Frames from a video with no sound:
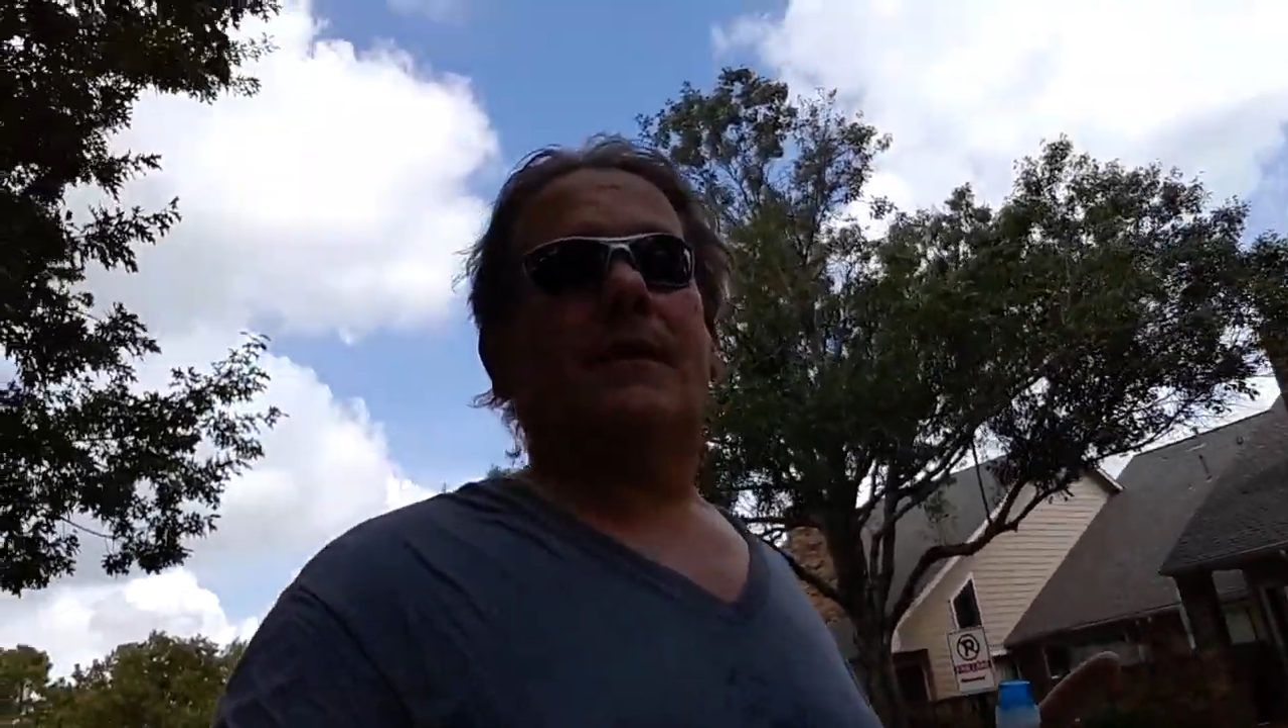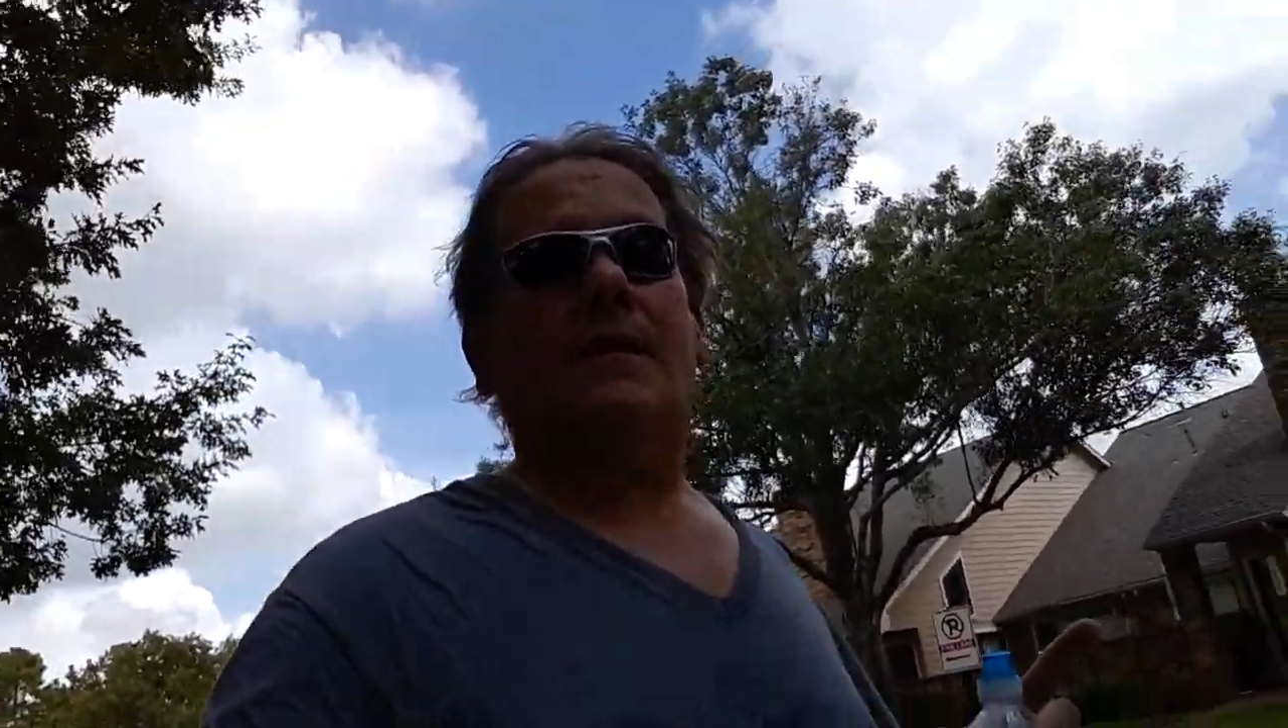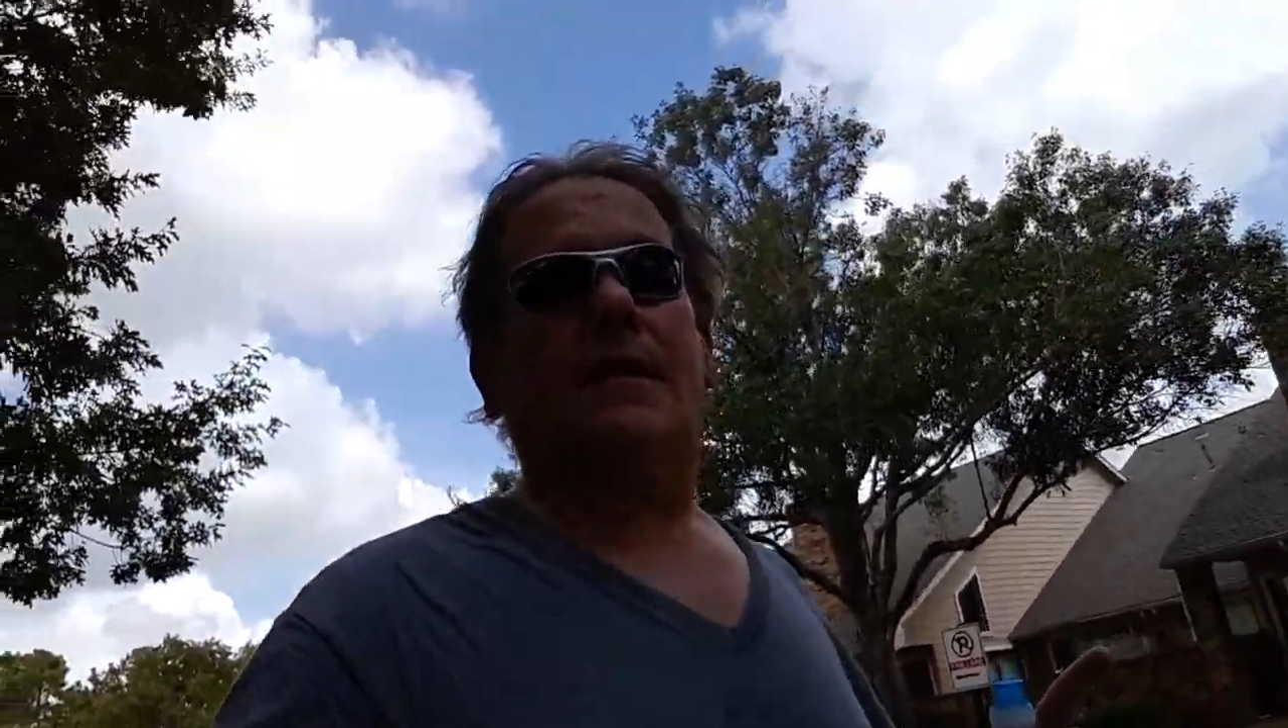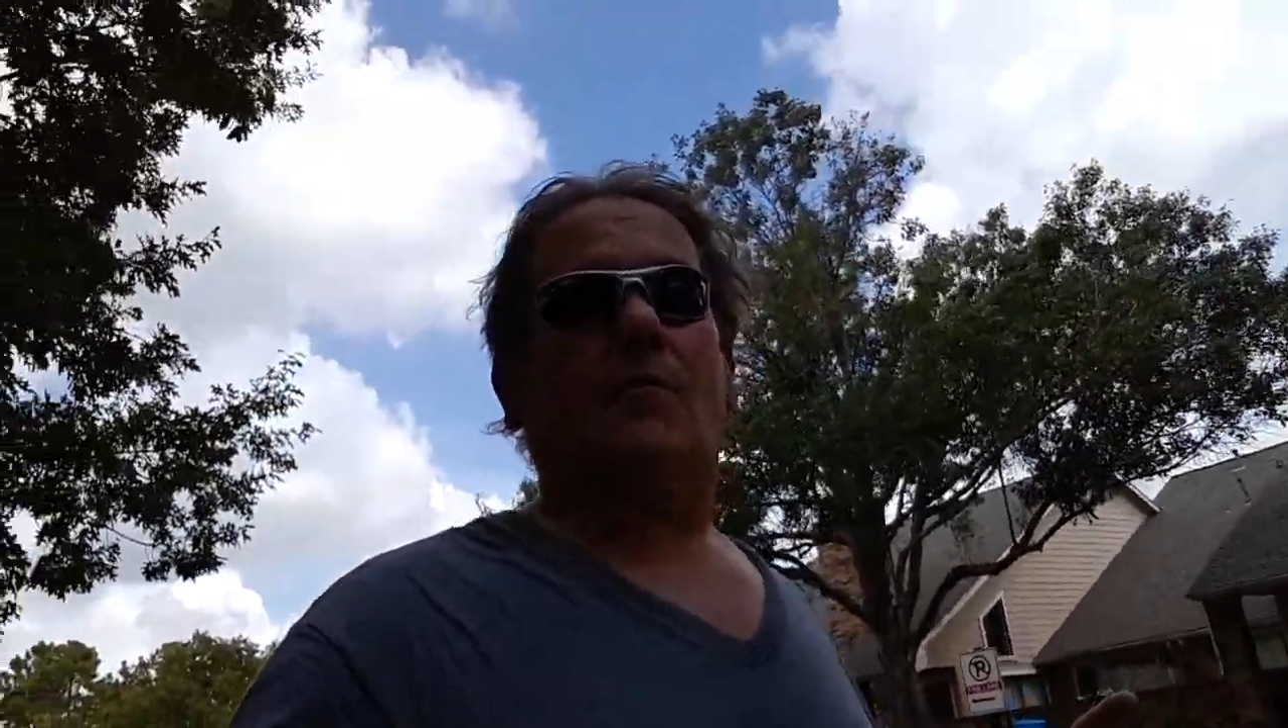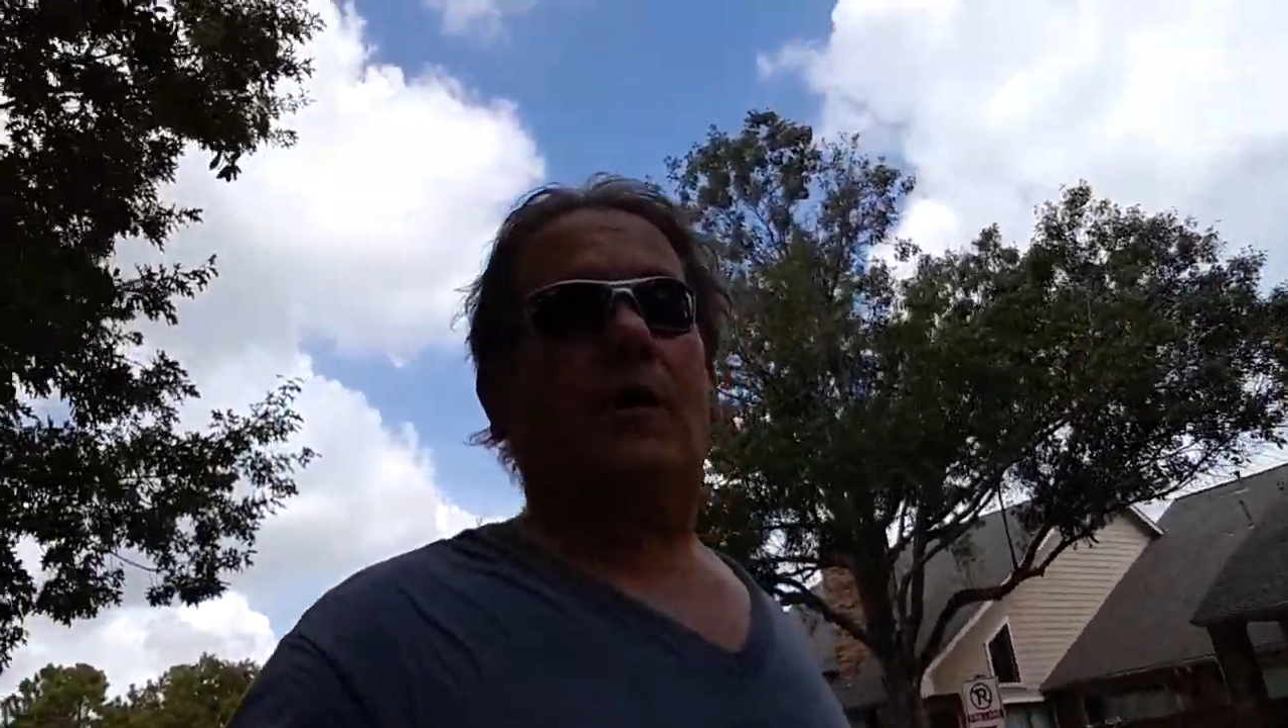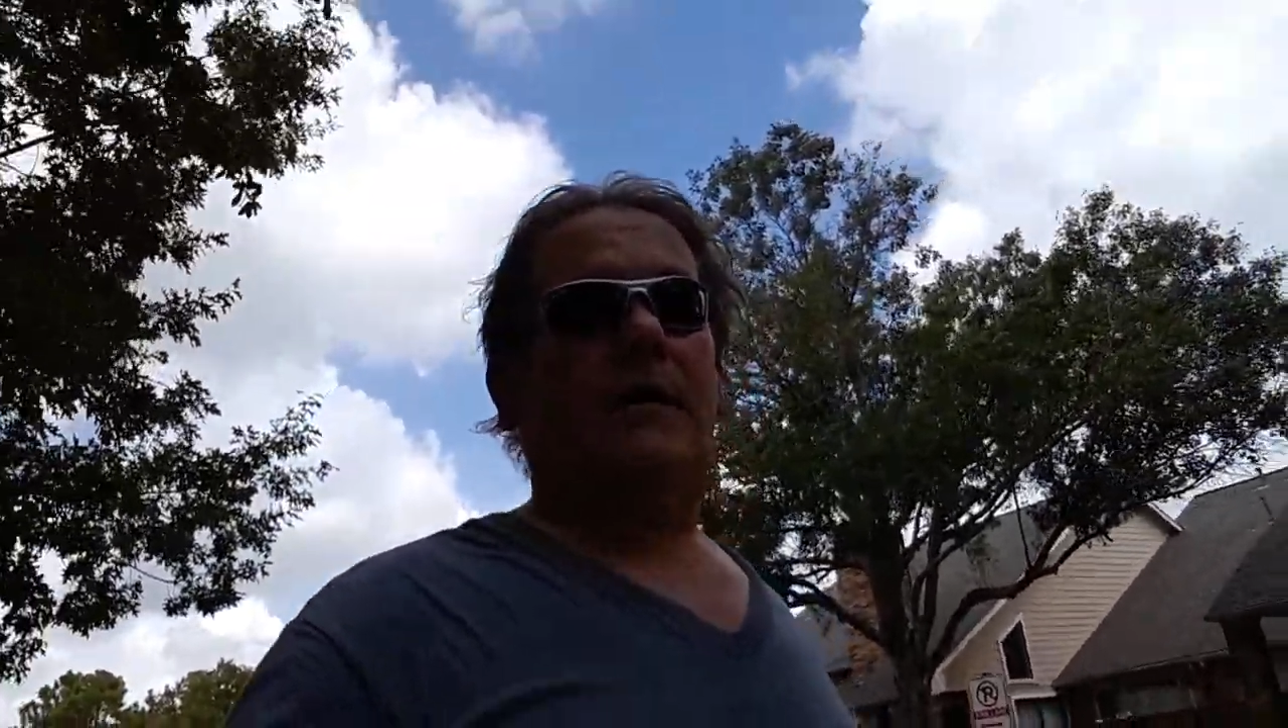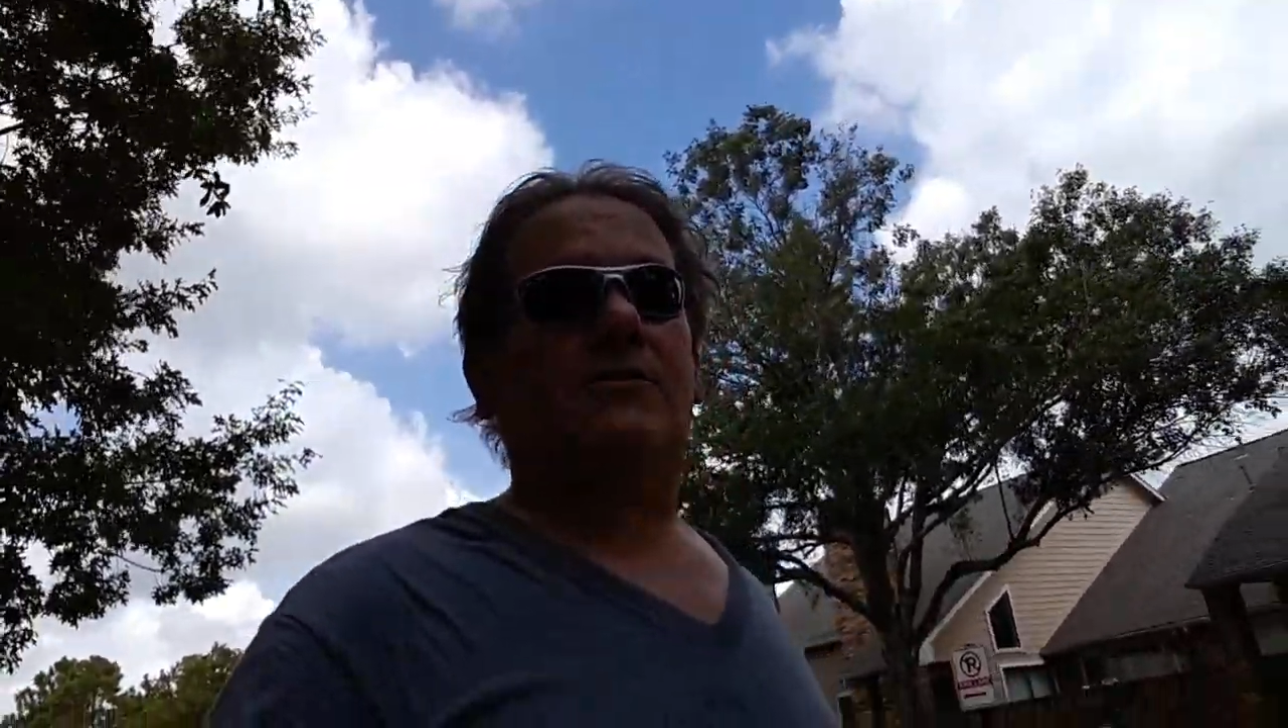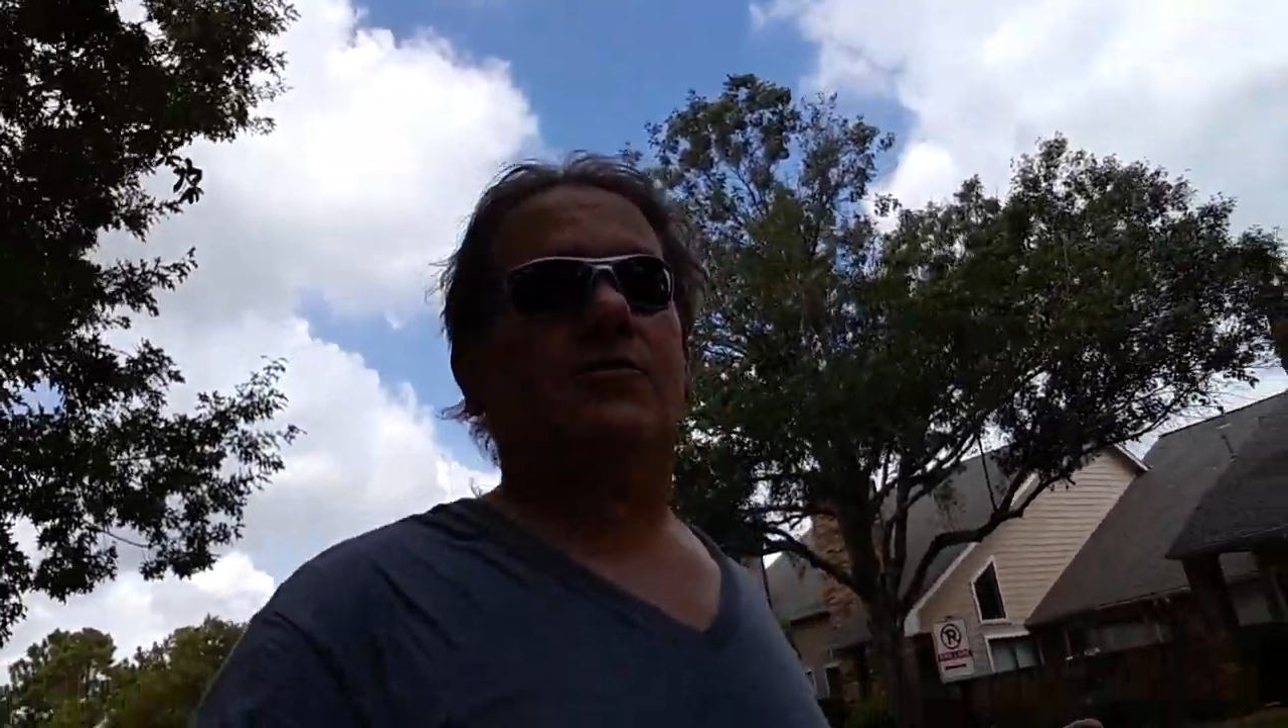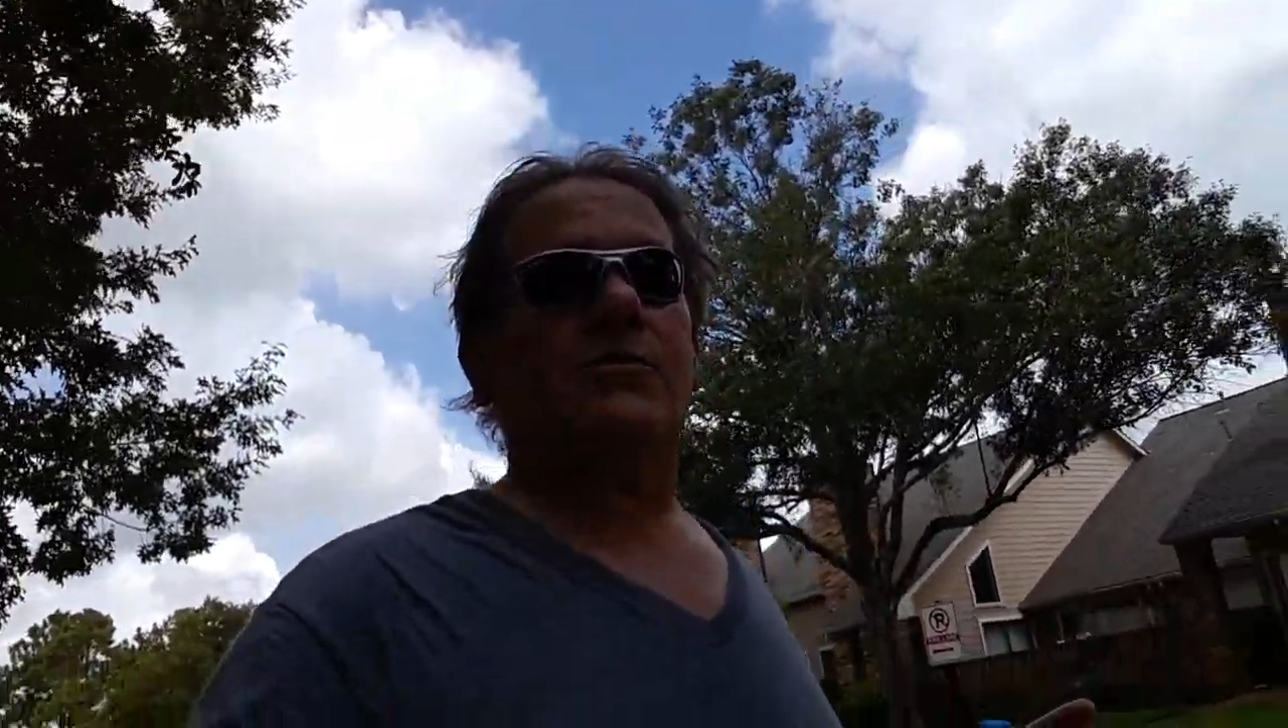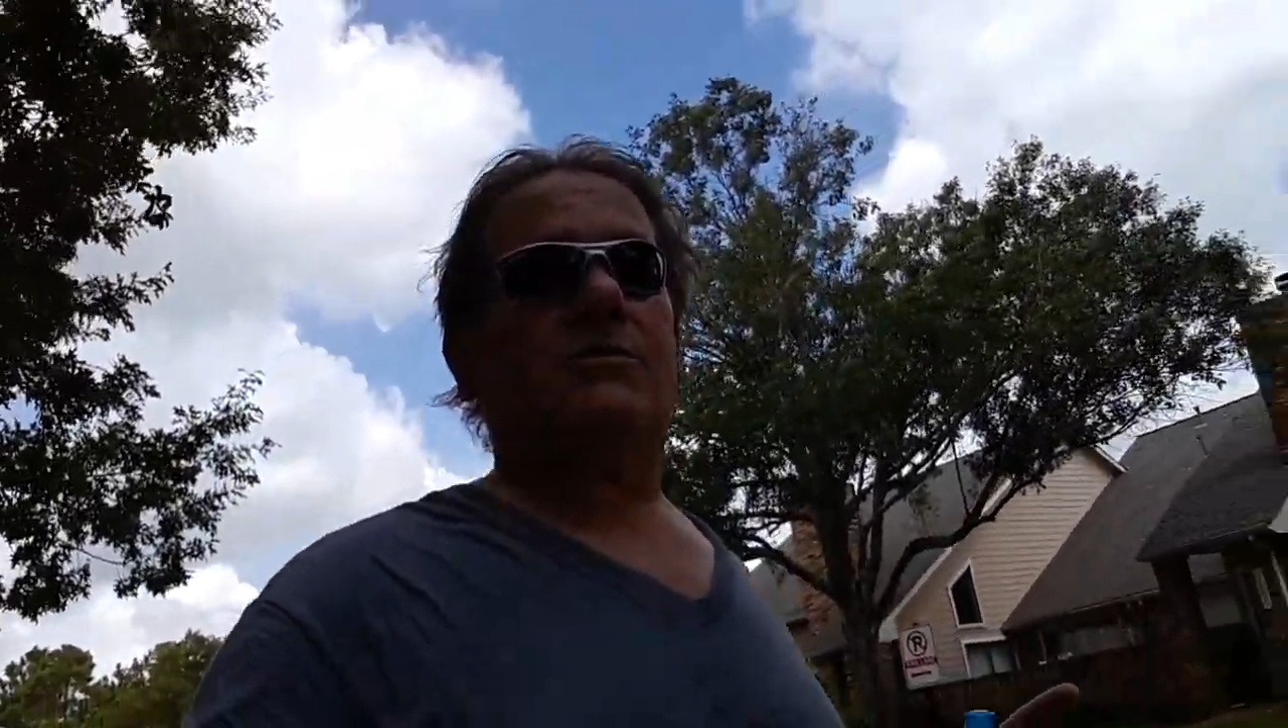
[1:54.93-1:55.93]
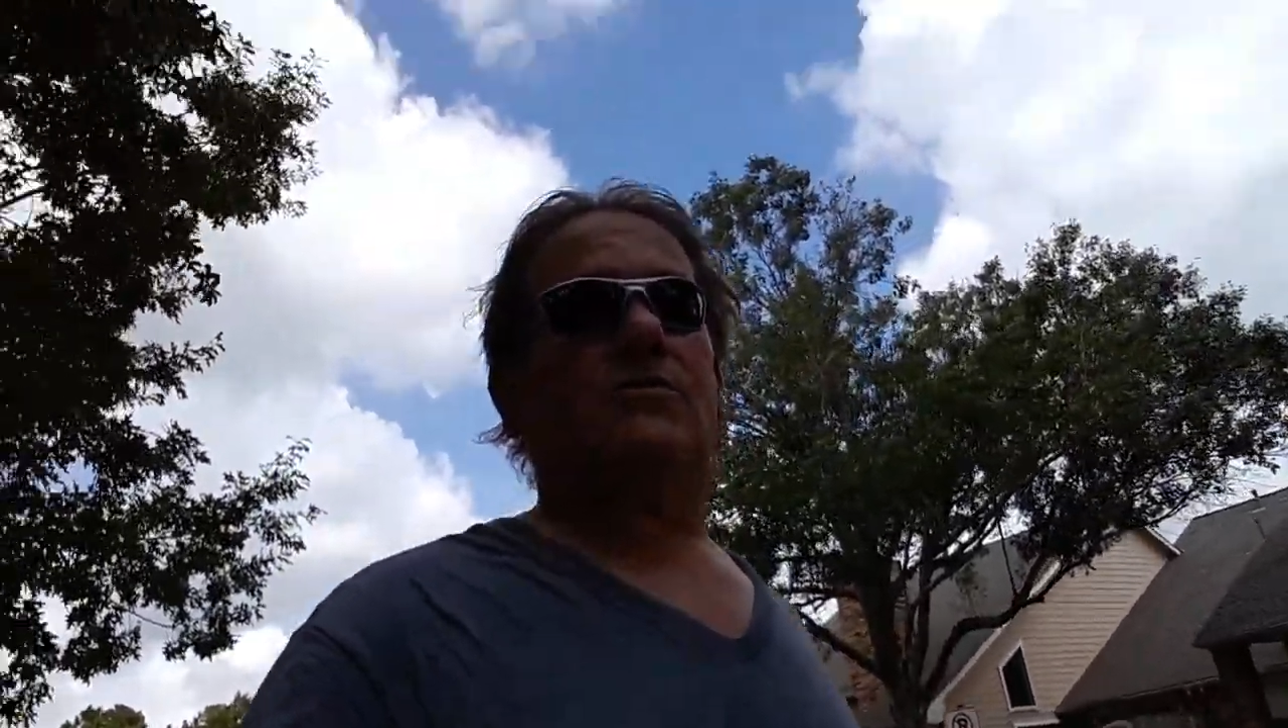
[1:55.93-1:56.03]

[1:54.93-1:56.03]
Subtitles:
And what I do is,